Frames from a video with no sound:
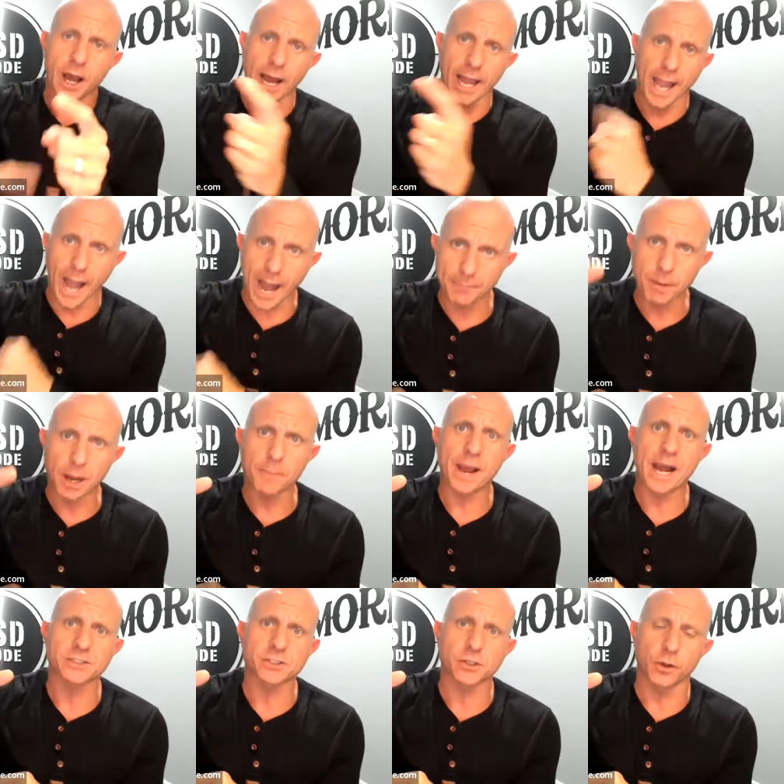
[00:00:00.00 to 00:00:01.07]
I add my
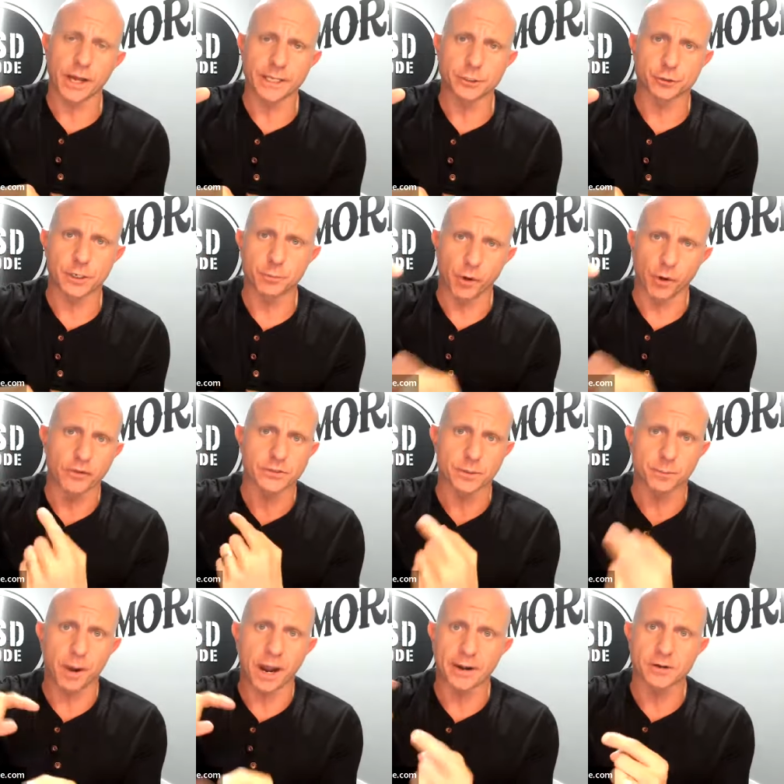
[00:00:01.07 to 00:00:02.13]
past client drip, whether it's a
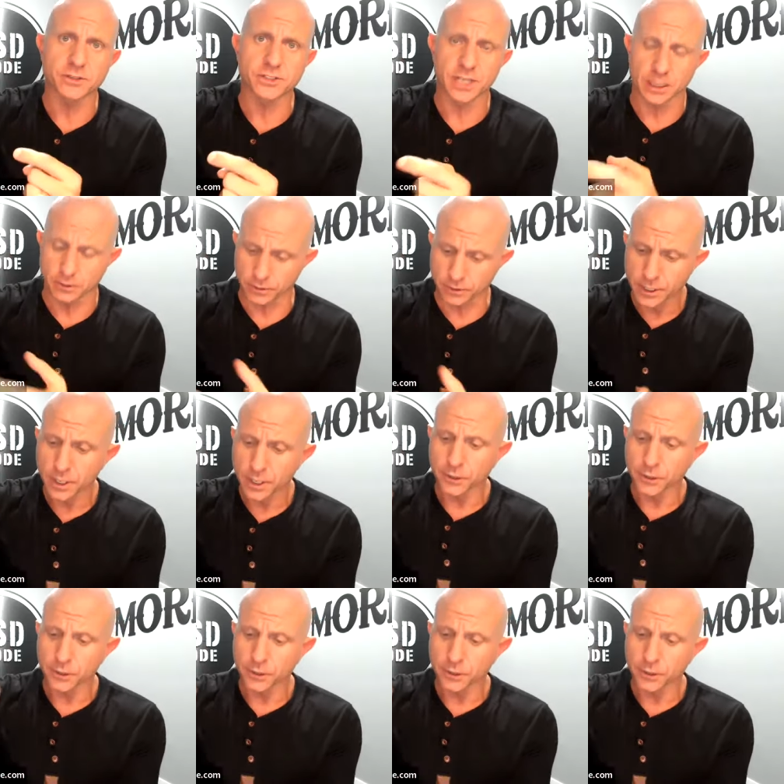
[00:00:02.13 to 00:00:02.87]
buyer or seller,